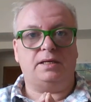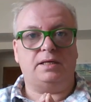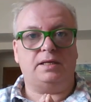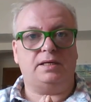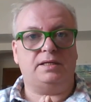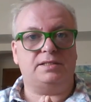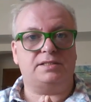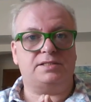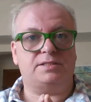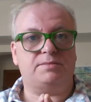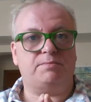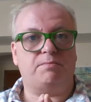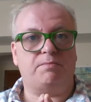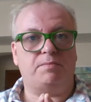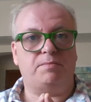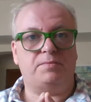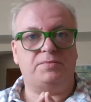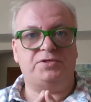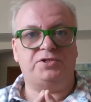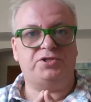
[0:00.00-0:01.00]
it's
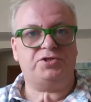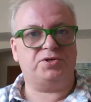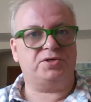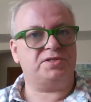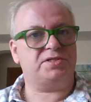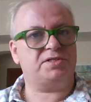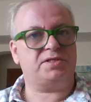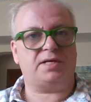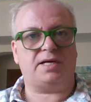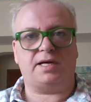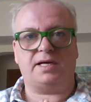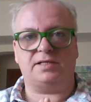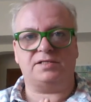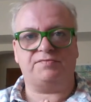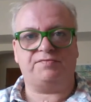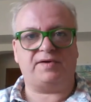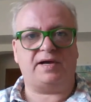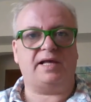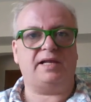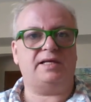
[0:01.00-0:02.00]
just as
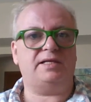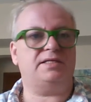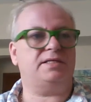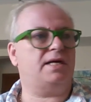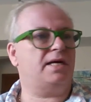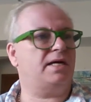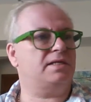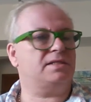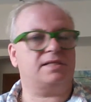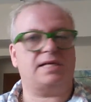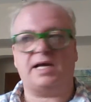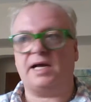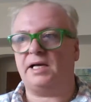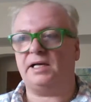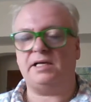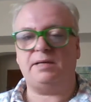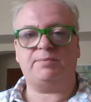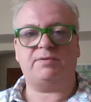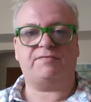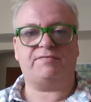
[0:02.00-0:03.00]
valid as
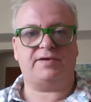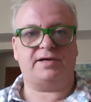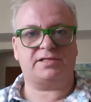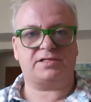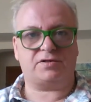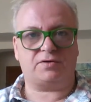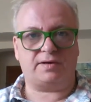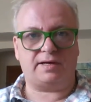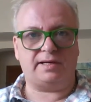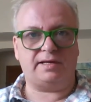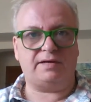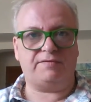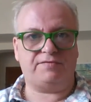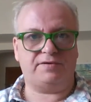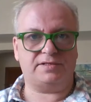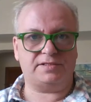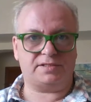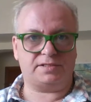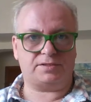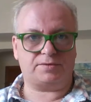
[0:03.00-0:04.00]
any professor, any
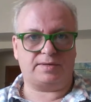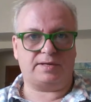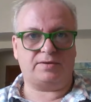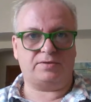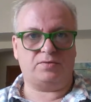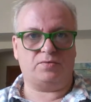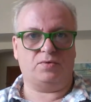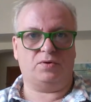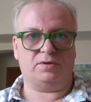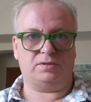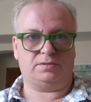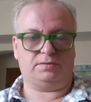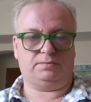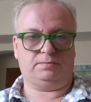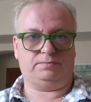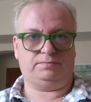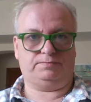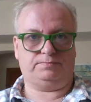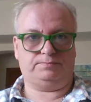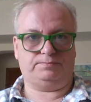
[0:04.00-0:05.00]
physicist around the world,
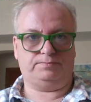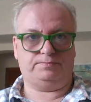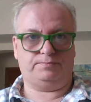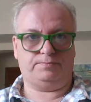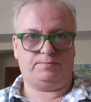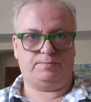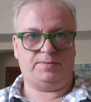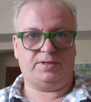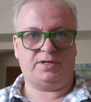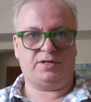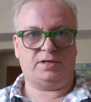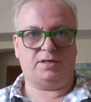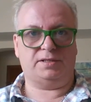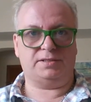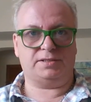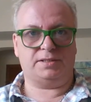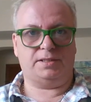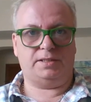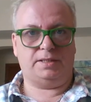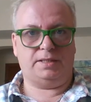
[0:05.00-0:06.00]

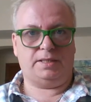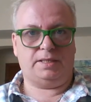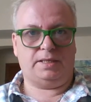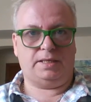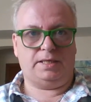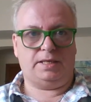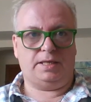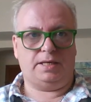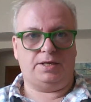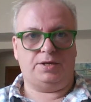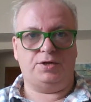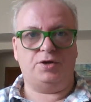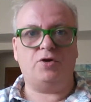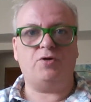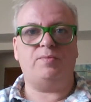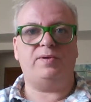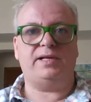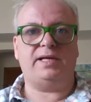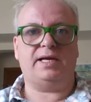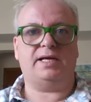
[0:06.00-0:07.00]
because
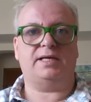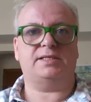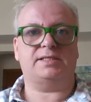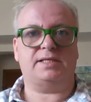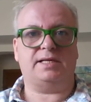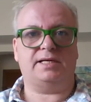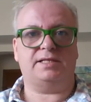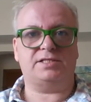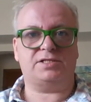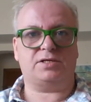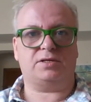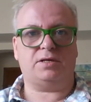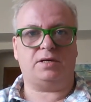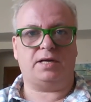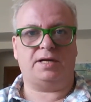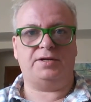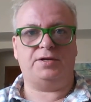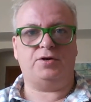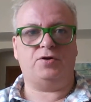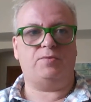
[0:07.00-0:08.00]
nobody has an answer
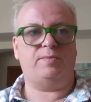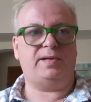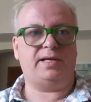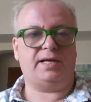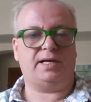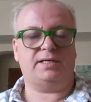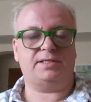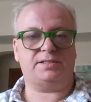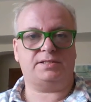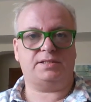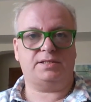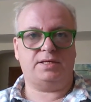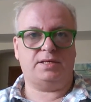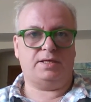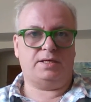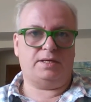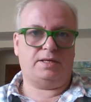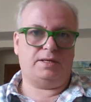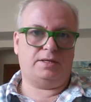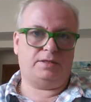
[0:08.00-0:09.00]
and nobody has
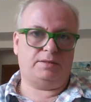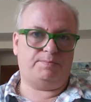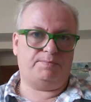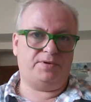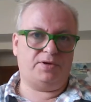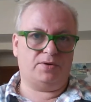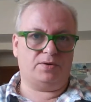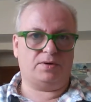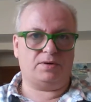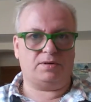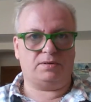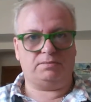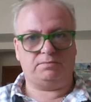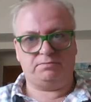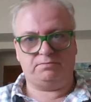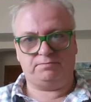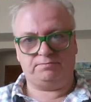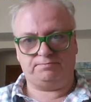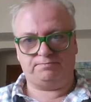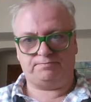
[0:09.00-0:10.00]

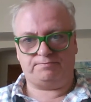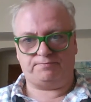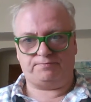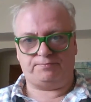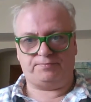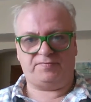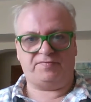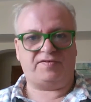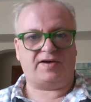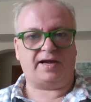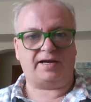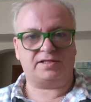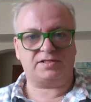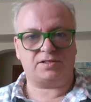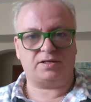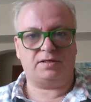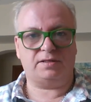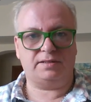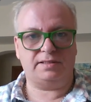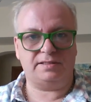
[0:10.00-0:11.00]
pure
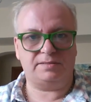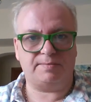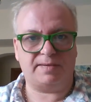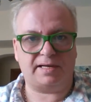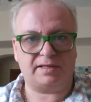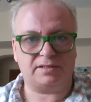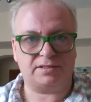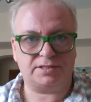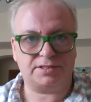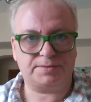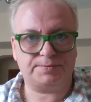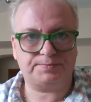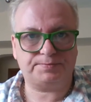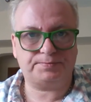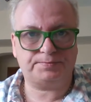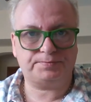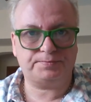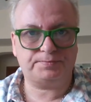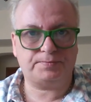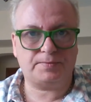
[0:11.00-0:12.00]
facts on these matters,
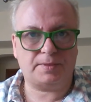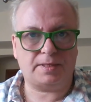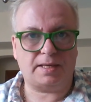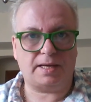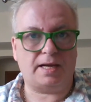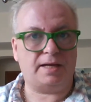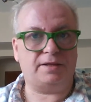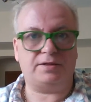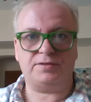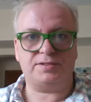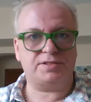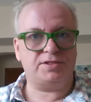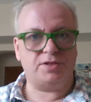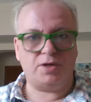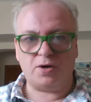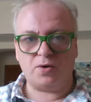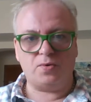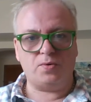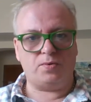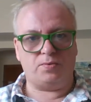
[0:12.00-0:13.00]
and there's
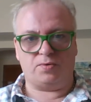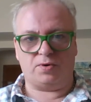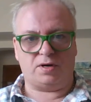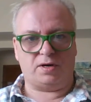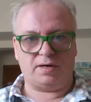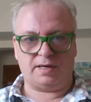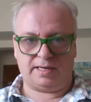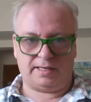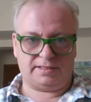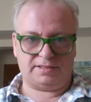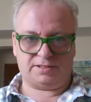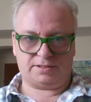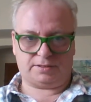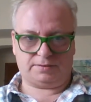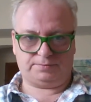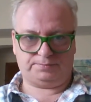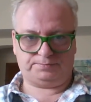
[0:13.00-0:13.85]
no wrong answer.